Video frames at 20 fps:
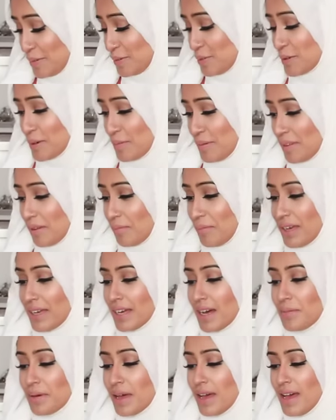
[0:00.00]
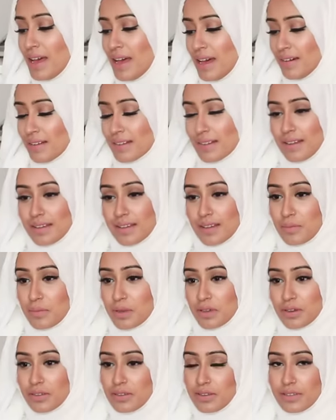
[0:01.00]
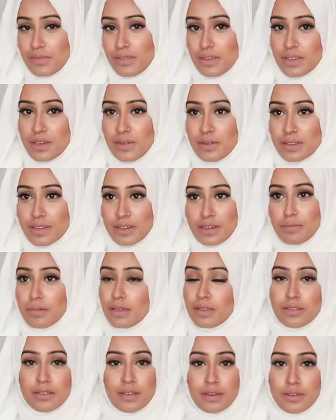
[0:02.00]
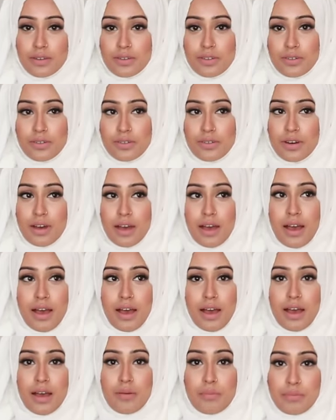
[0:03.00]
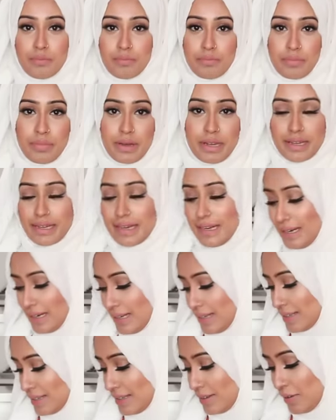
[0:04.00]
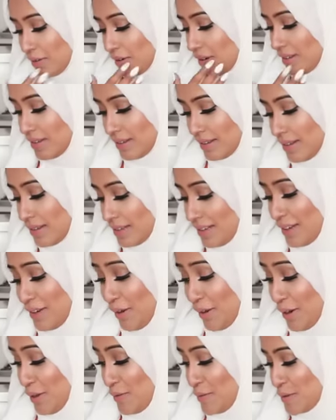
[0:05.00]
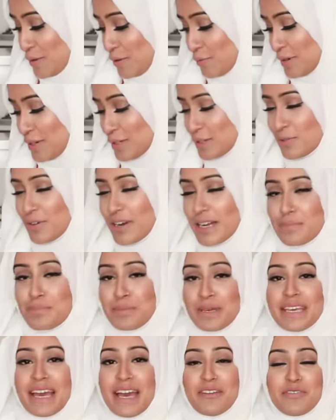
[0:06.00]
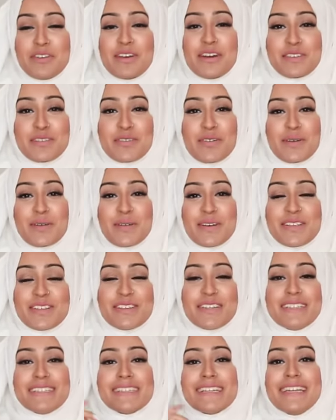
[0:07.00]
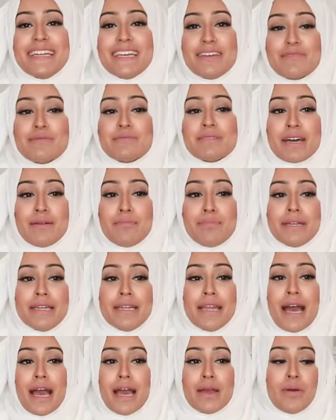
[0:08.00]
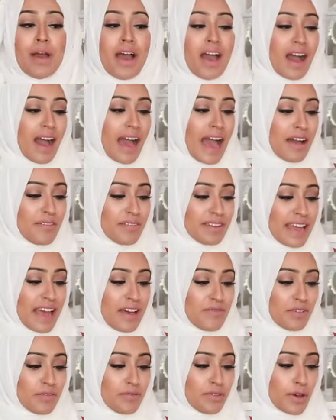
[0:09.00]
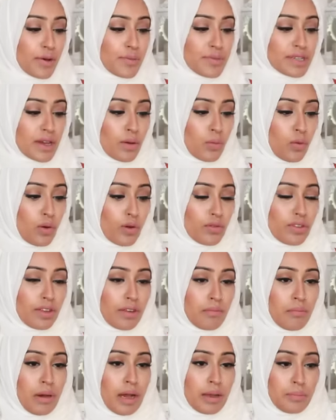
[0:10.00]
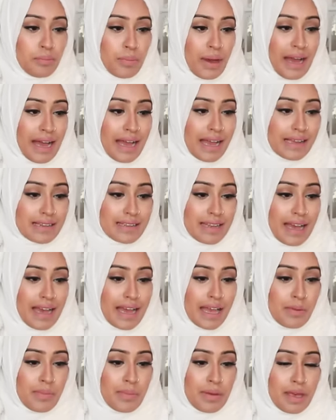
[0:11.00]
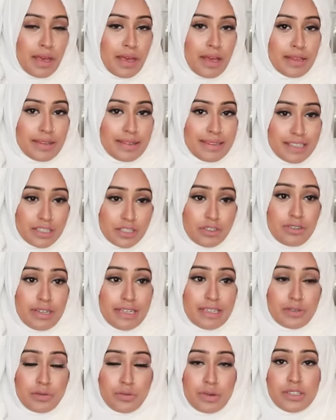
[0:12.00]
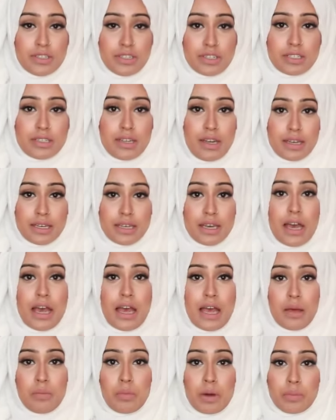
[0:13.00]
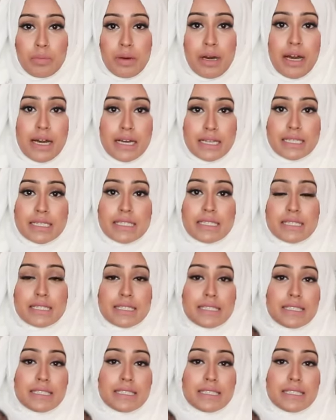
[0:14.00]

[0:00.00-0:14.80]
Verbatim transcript: I was talking about that makeup I was like oh my god this video is going to be so short but clearly it's not because it's gone over 12 minutes already but yeah if you guys have got any questions leave them down below I haven't ever filmed a what's in my bag tag because literally it's always just like my purse